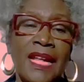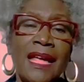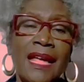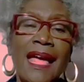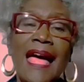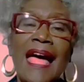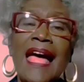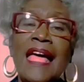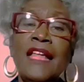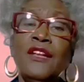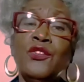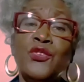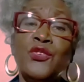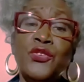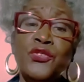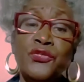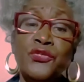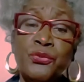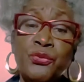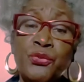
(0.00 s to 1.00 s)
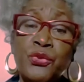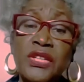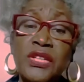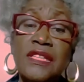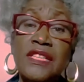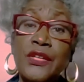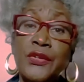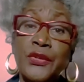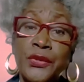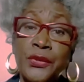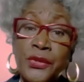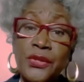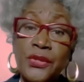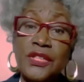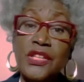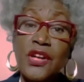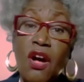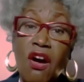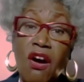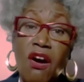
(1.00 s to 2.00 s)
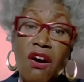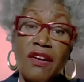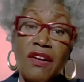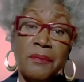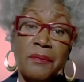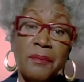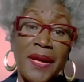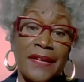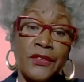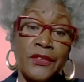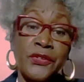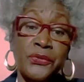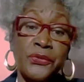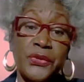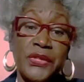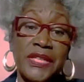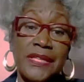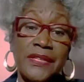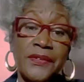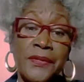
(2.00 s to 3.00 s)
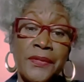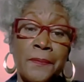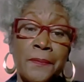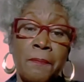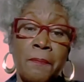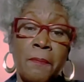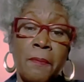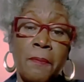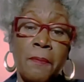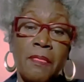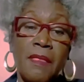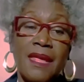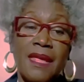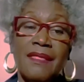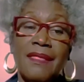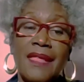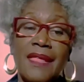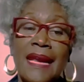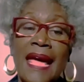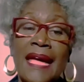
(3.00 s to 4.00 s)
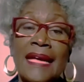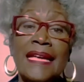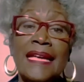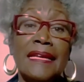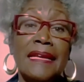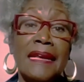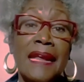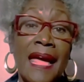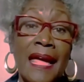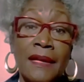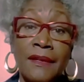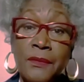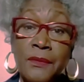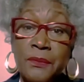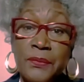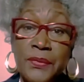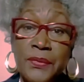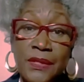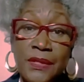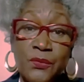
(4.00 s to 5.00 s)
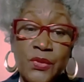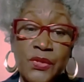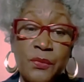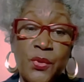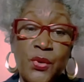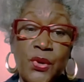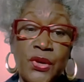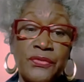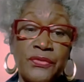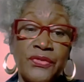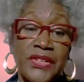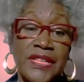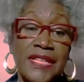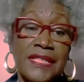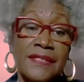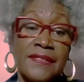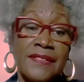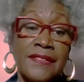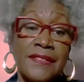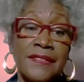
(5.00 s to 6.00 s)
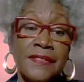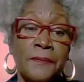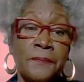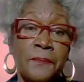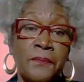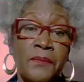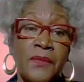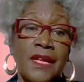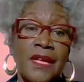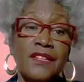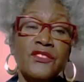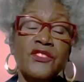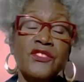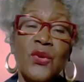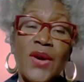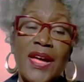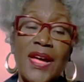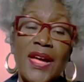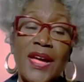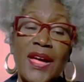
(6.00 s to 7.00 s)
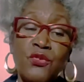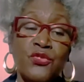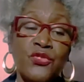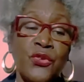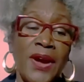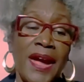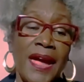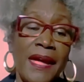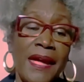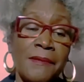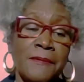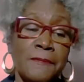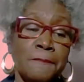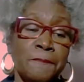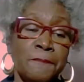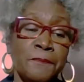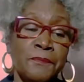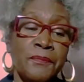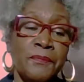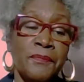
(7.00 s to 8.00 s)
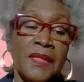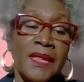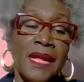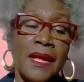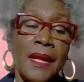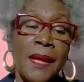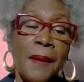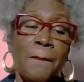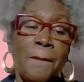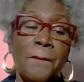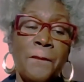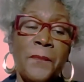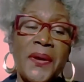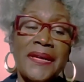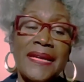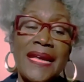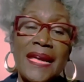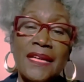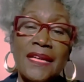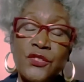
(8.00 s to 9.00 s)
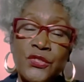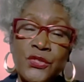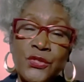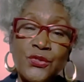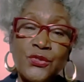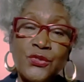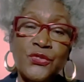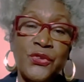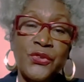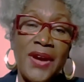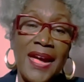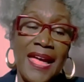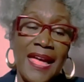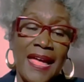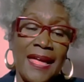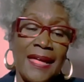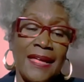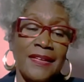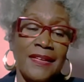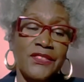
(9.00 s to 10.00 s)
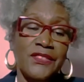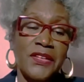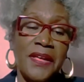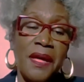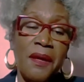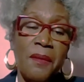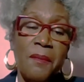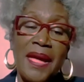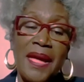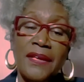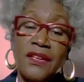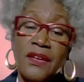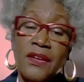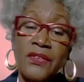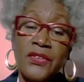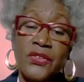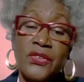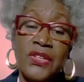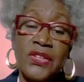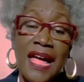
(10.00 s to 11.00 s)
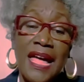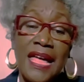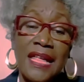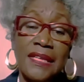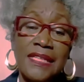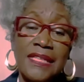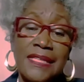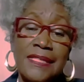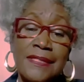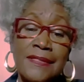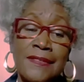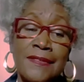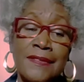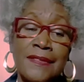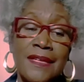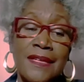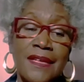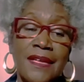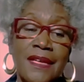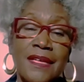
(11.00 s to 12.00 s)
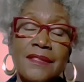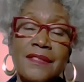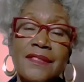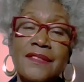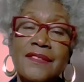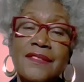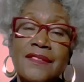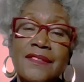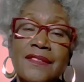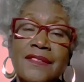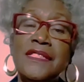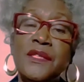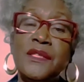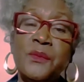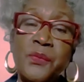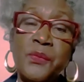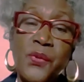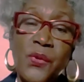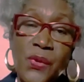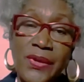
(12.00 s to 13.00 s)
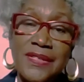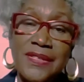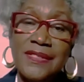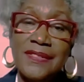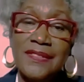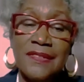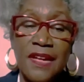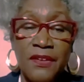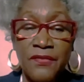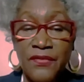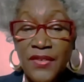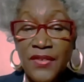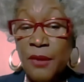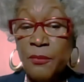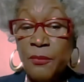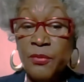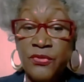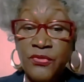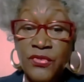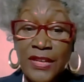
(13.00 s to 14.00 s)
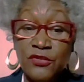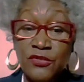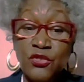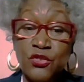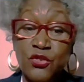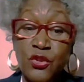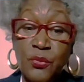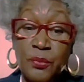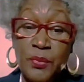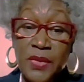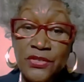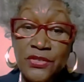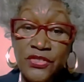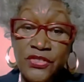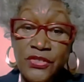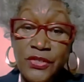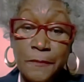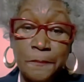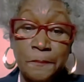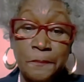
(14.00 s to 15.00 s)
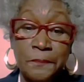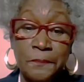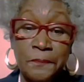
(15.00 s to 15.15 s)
I learned really early on in my career that I cannot compete with boyfriends, so I don't try. But I do try to help my younger colleagues to see the importance of our professional mission